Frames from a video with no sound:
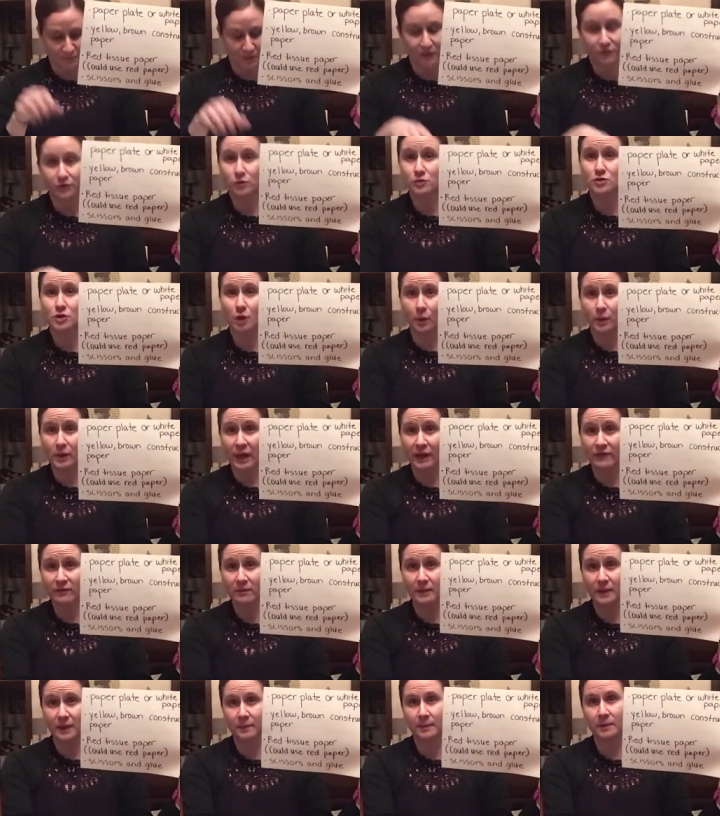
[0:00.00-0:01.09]
If you don't have a
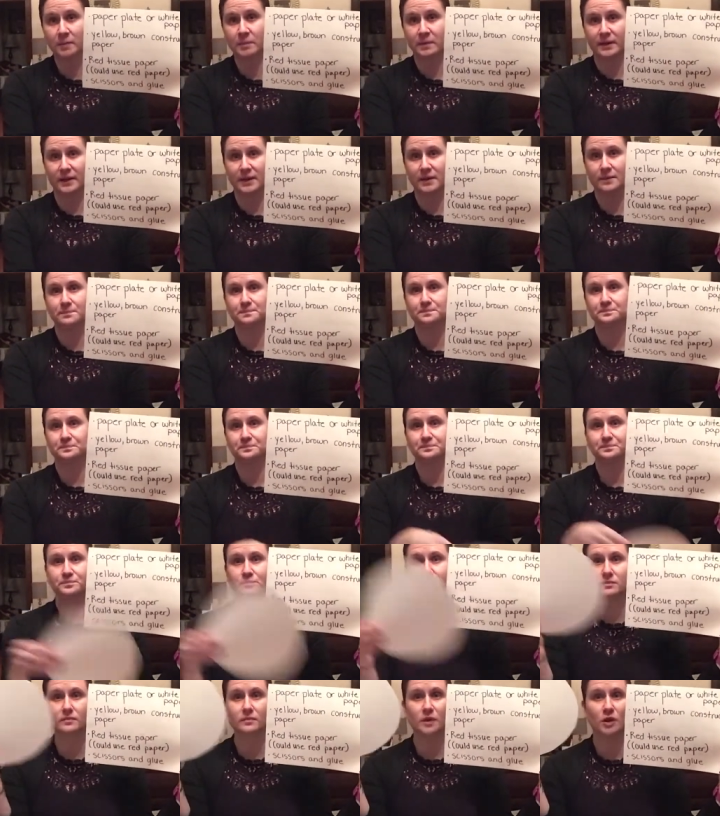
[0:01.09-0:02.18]
paper plate,
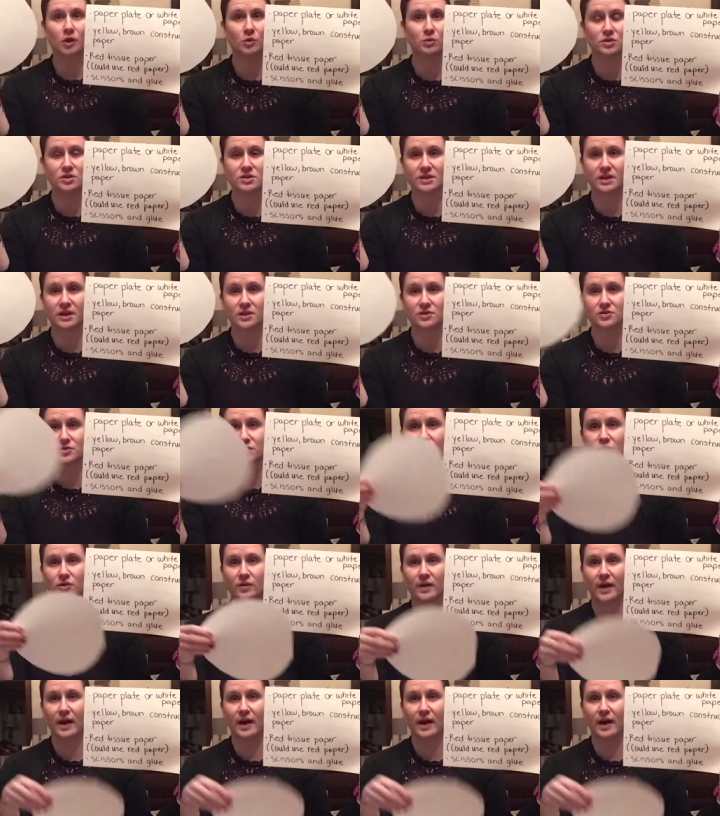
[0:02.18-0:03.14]
you can just cut a circle